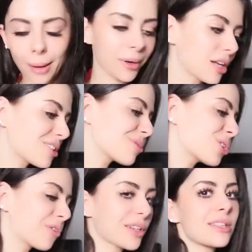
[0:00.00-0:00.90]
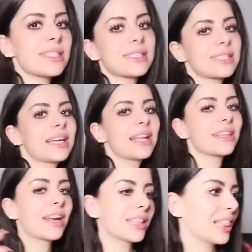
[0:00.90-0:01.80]
I'm gonna switch over to this seat and
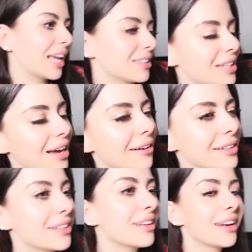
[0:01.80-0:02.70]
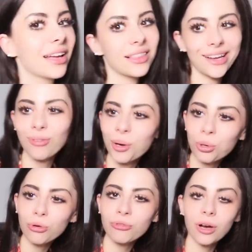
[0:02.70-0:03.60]
then I'd lay down and then I'd like run
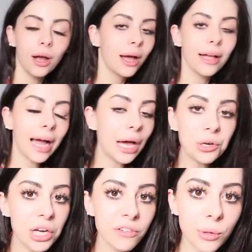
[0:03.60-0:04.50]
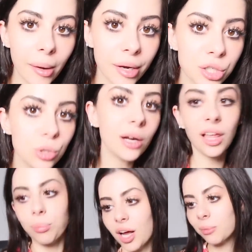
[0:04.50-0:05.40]
over. Like, I don't even know what I'd do. I'd
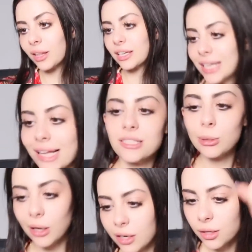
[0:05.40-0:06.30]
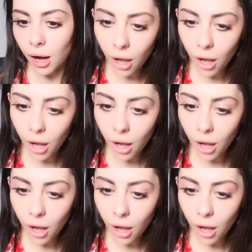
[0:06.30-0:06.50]
like probably like dance around in the